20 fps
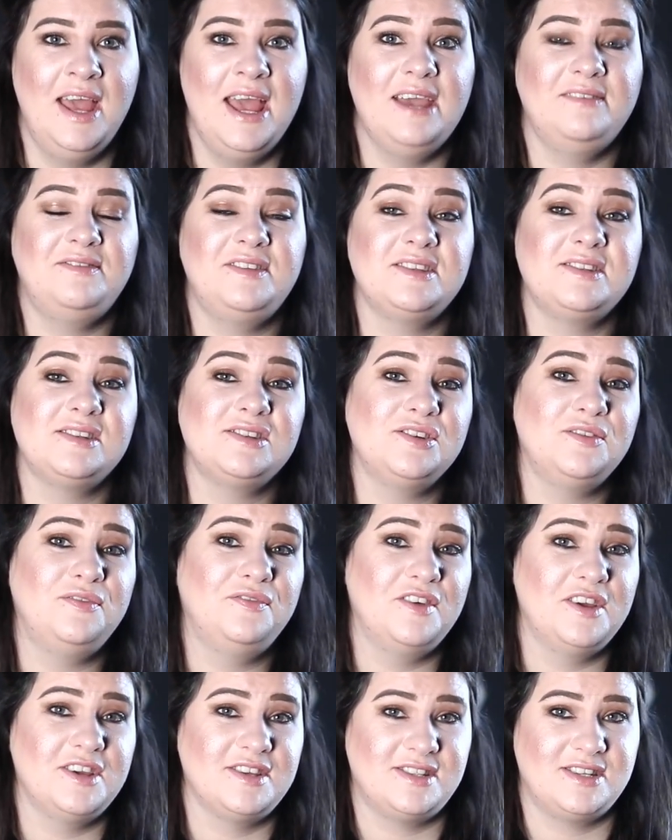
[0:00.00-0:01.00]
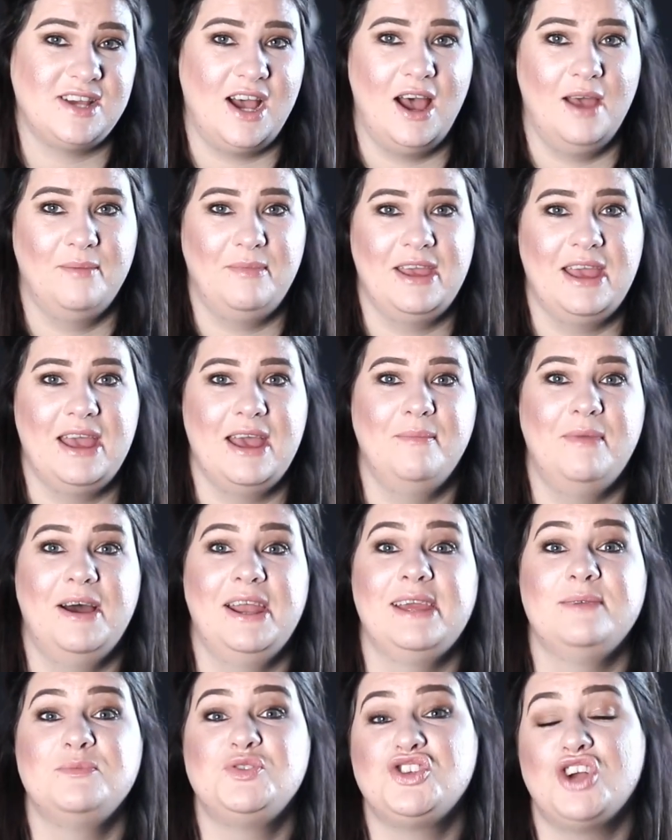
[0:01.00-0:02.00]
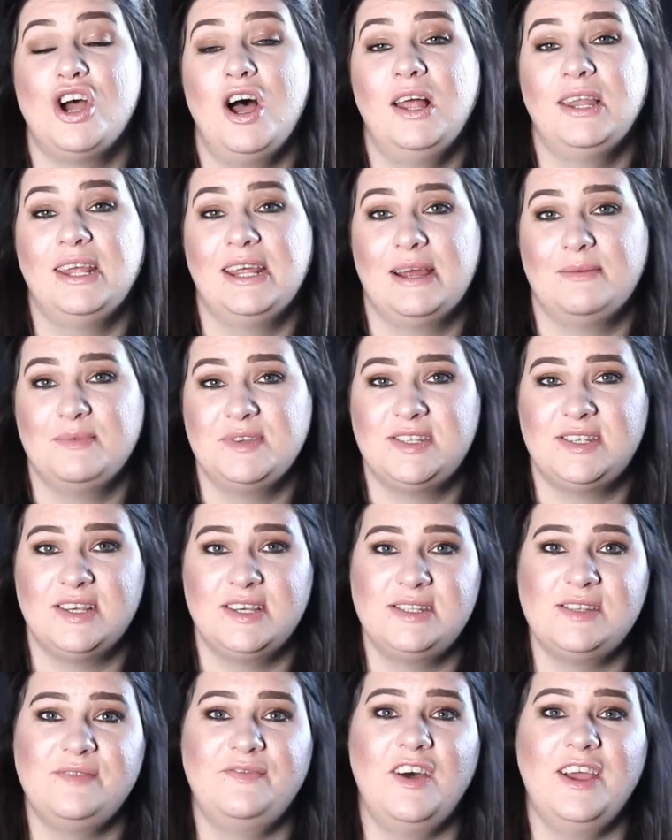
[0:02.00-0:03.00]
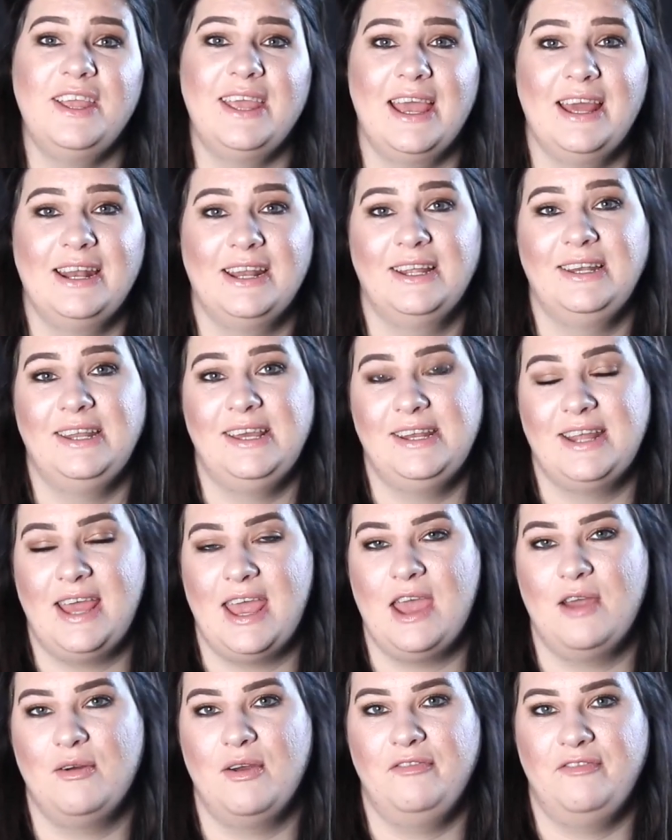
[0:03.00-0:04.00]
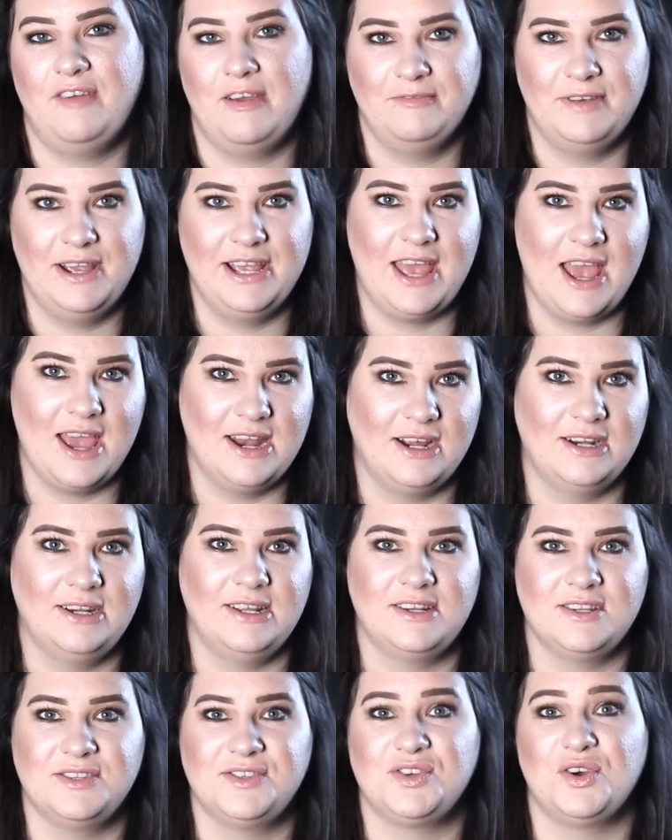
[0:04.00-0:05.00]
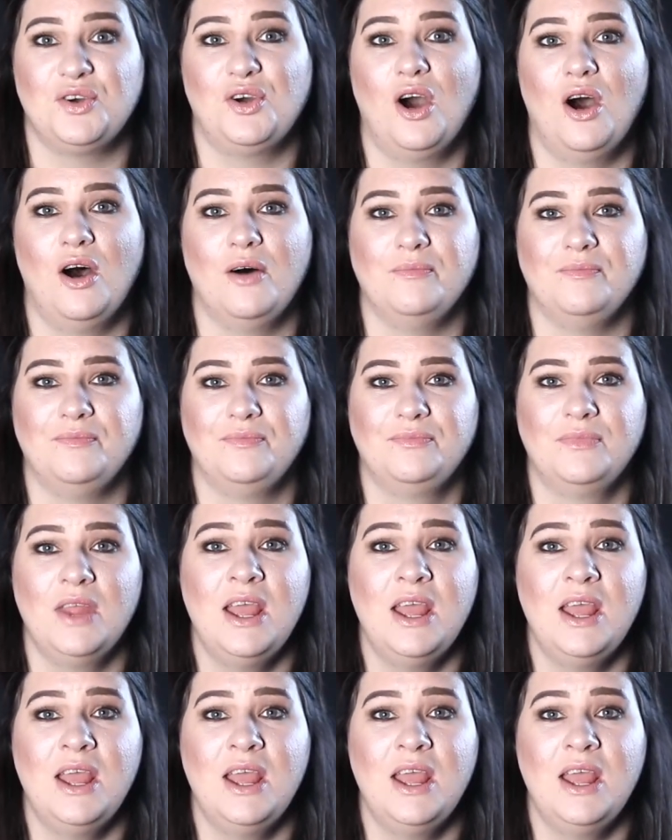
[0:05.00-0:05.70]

If this is your first time here, my name's Charlie and I'm a certified canine leader here at FenrirCanineLeaders.com.